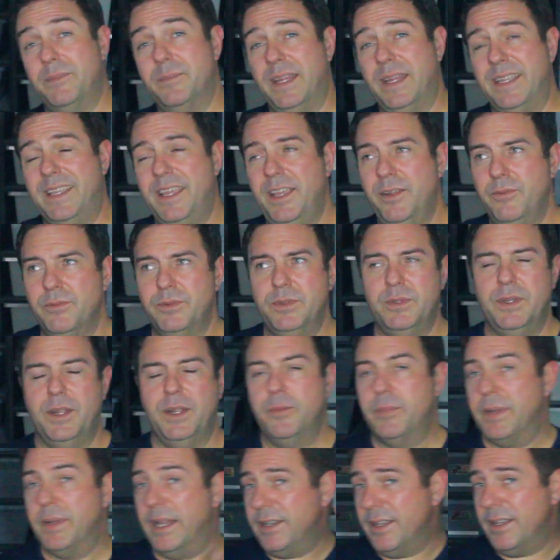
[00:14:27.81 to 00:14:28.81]
I can't rule it
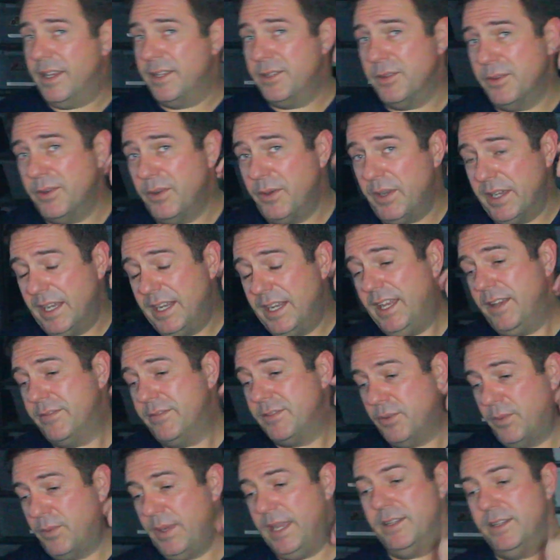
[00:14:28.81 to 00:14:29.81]
out, but I don't know. I'm gonna have
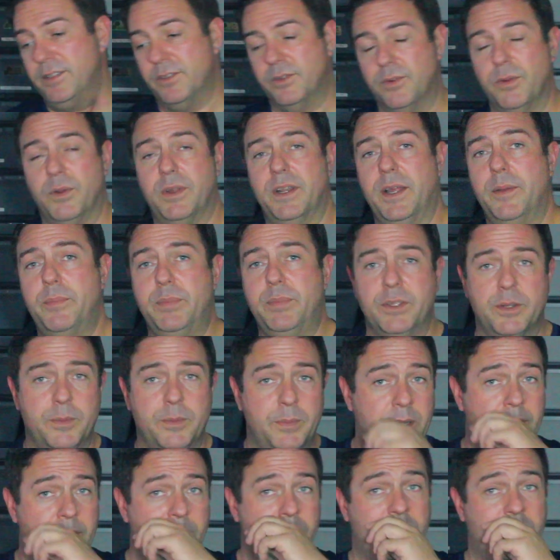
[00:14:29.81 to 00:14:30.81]
to wait and grow it up a little
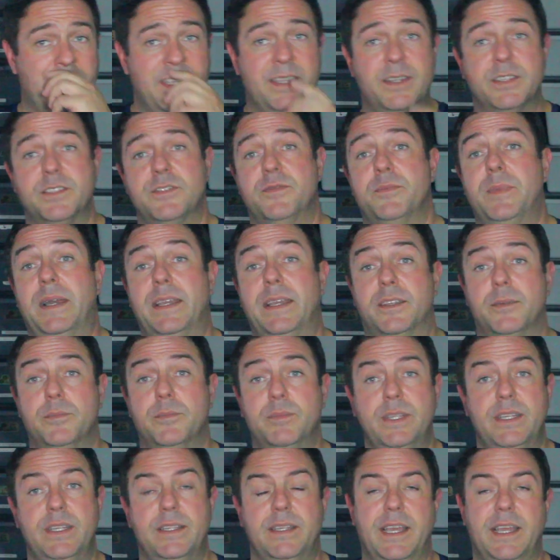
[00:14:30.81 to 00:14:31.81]
bit, because of my
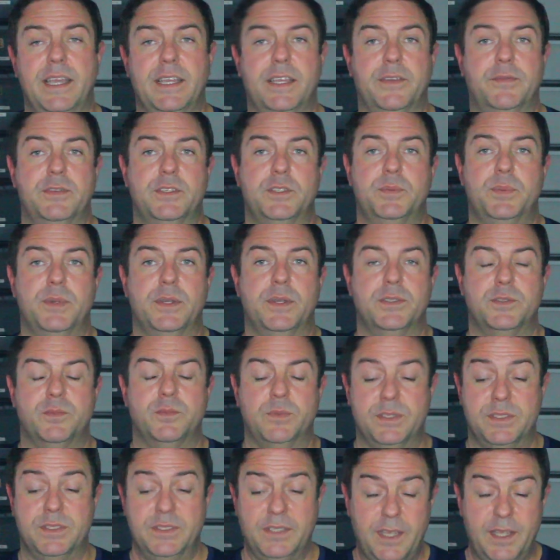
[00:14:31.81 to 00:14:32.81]
complete lack of experience
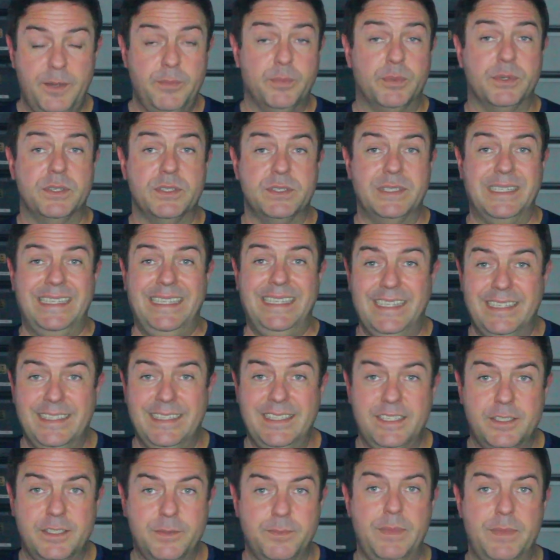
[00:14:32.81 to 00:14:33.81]
with Cypress in
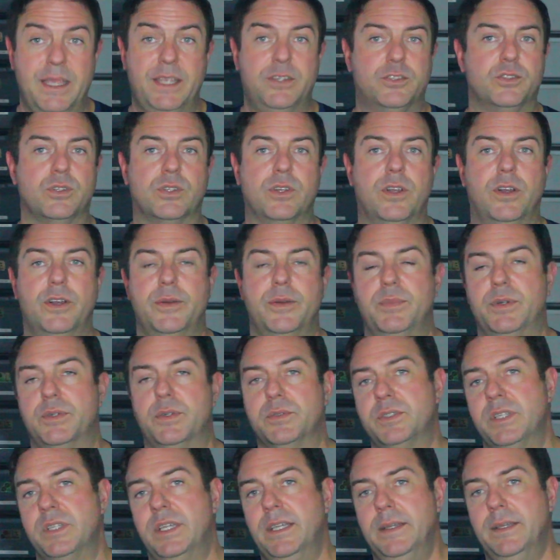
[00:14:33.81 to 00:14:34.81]
these major
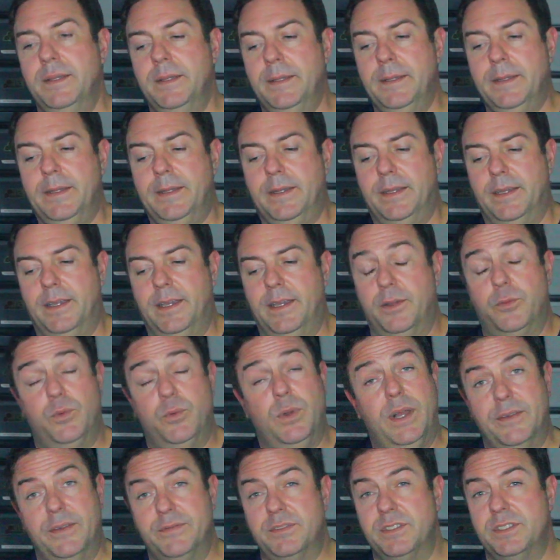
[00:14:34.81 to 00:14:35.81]
combos.
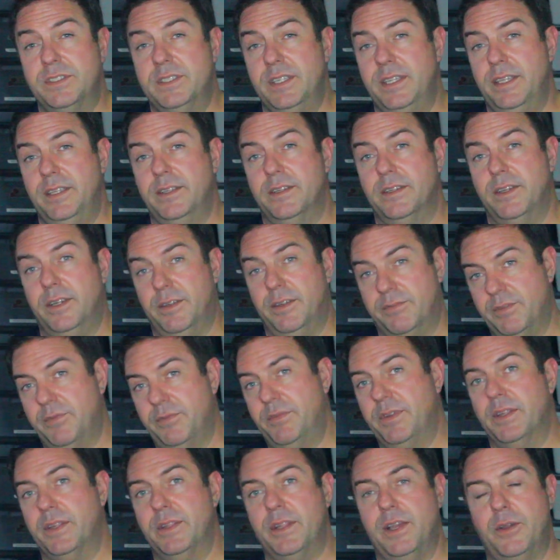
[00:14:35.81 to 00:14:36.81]
We'll have to see. I'll have to
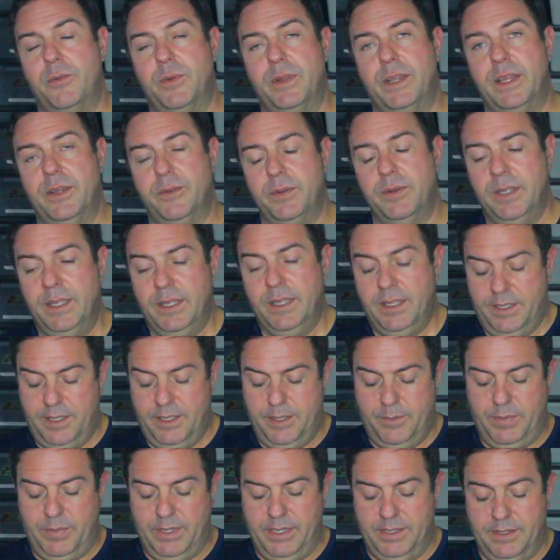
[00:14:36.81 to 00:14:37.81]
figure that one out.
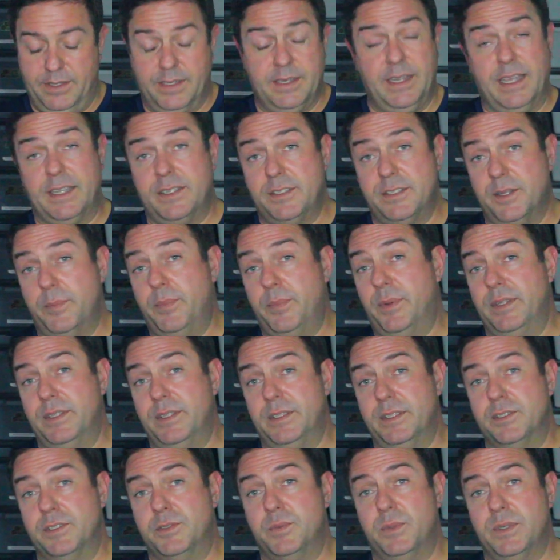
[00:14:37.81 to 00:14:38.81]
But the next up on the
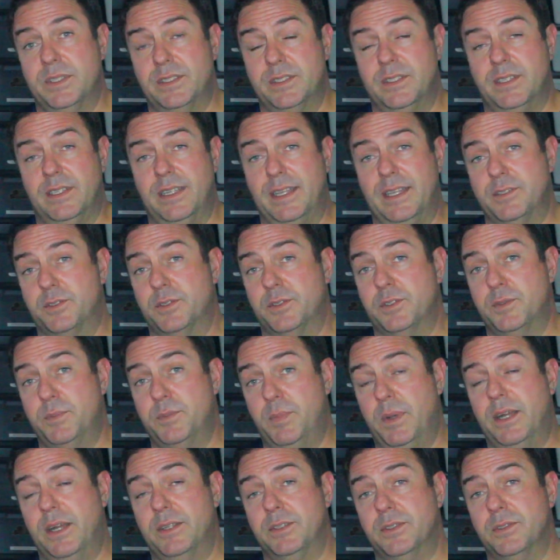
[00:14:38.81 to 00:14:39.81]
list was the lesser
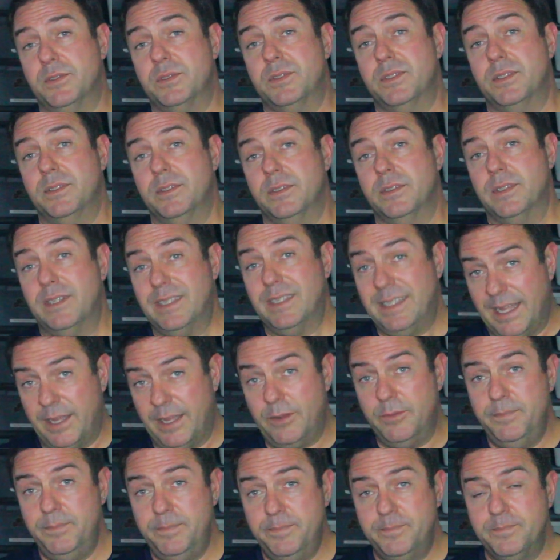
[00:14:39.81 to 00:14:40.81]
spot-nose
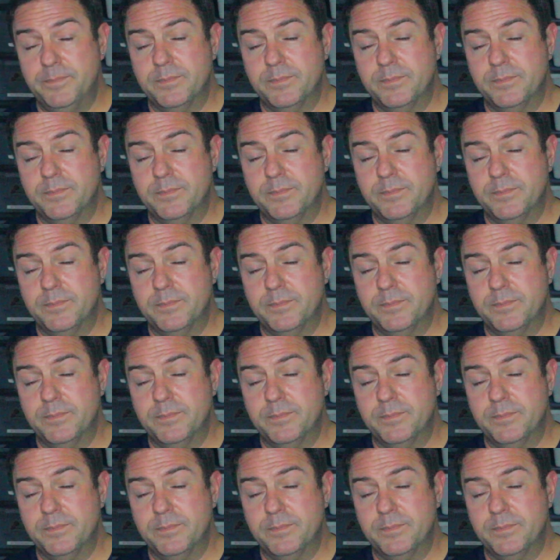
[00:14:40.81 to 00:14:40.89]
clown.